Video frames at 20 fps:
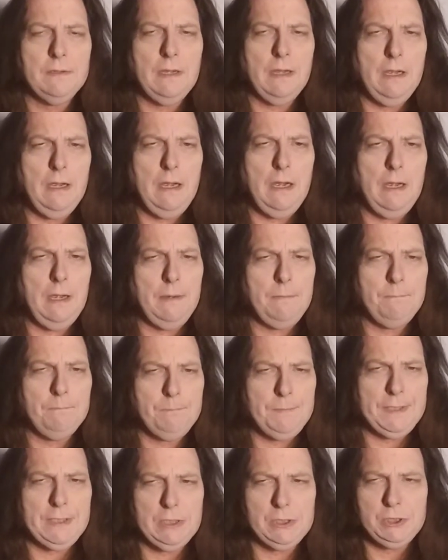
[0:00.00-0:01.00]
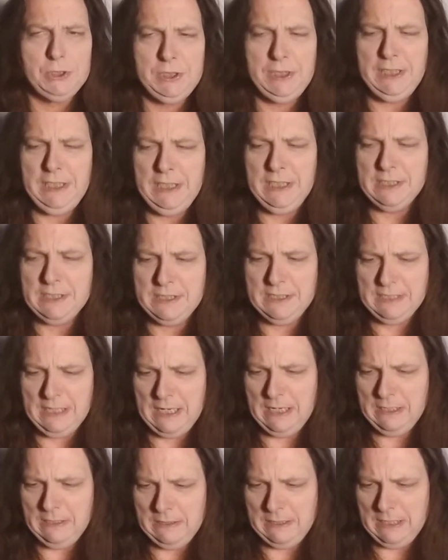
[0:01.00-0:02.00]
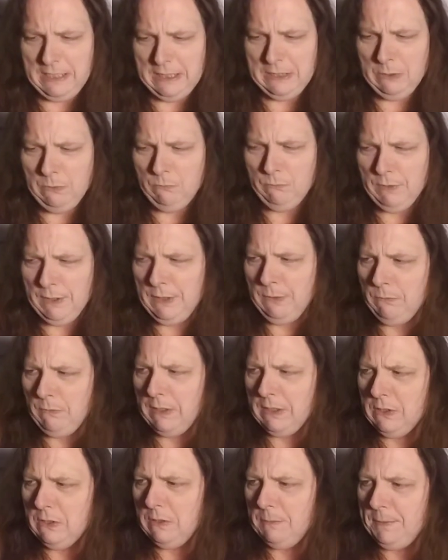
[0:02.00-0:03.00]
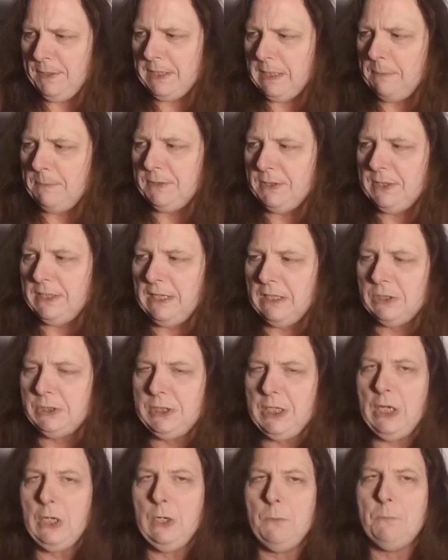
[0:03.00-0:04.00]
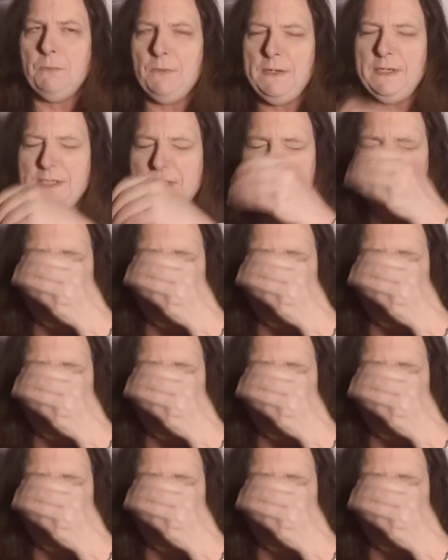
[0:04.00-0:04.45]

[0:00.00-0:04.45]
Um, because she is not I don't really want her to become a, a shadow priest,